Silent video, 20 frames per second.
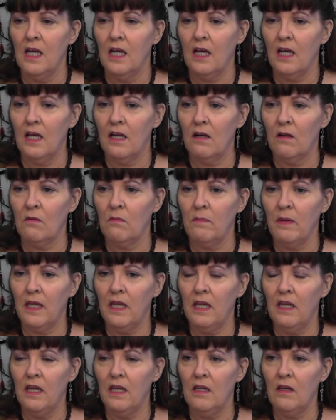It'll
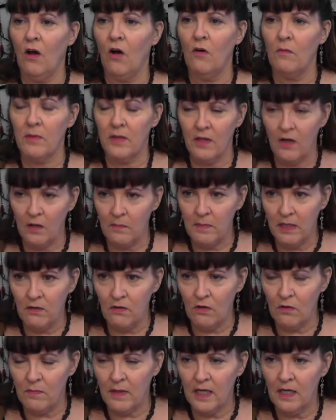be Hope Therapy
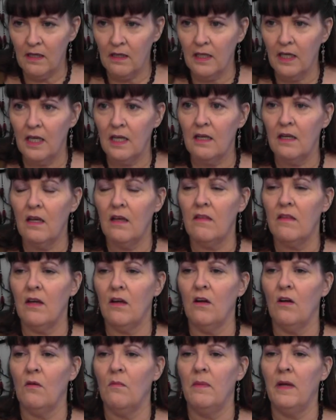group healing.
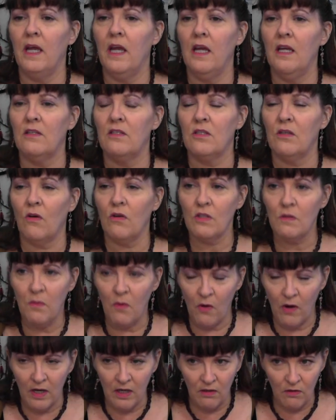There will be Source
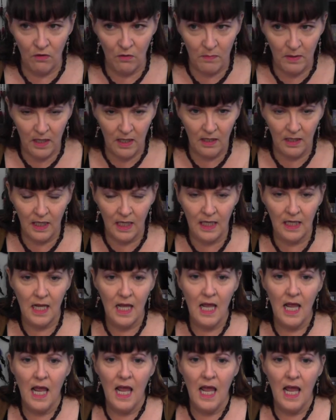Point group healing.